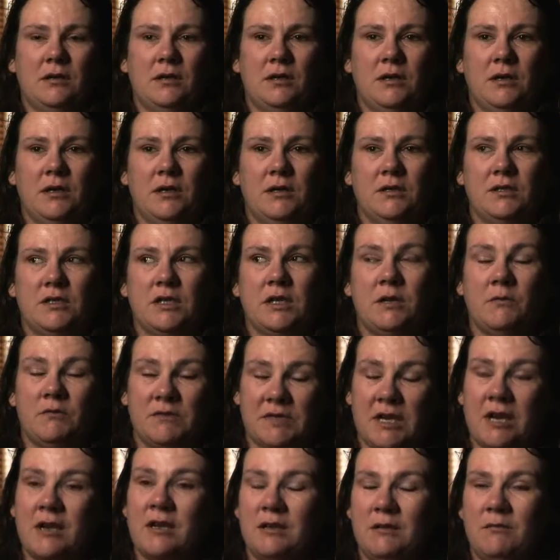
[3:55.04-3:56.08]
And it was
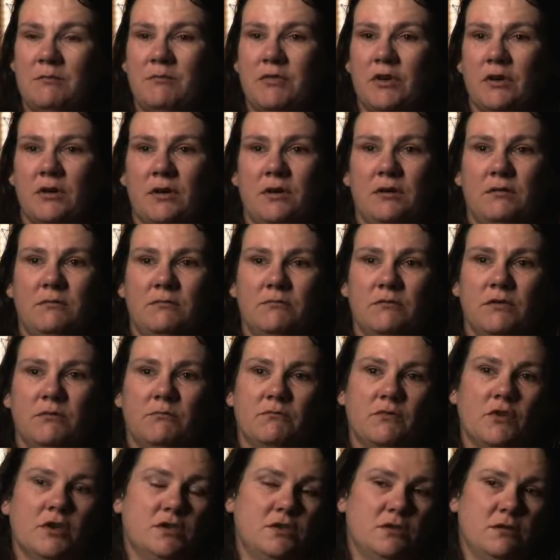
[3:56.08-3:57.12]
only by what
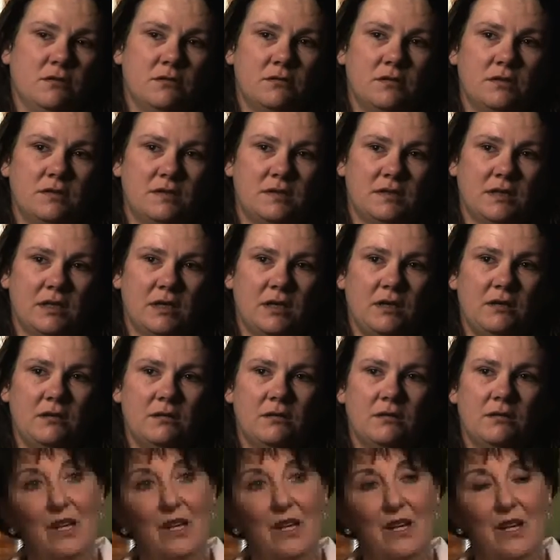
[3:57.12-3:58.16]
my doctor said.
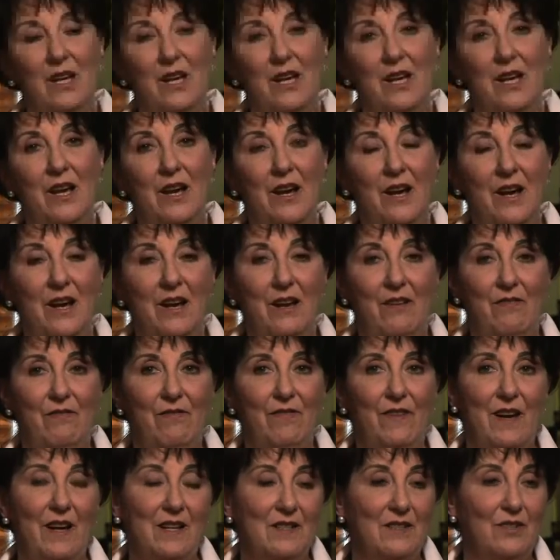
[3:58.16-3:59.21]
He
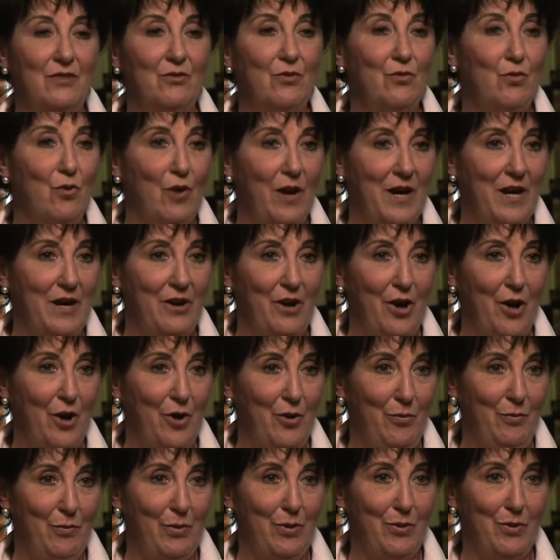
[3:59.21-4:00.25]
gave us a great
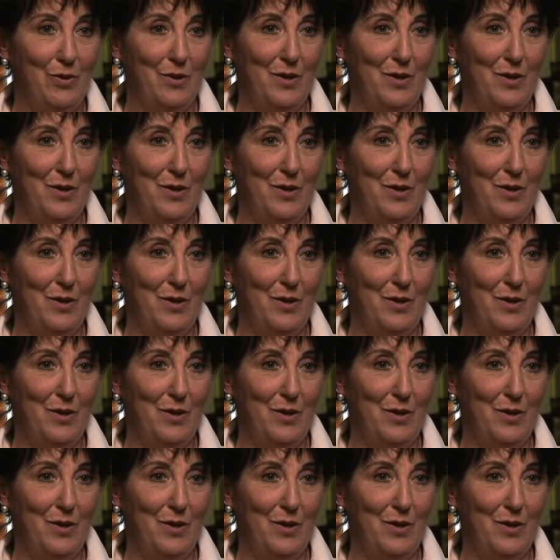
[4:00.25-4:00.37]
hope.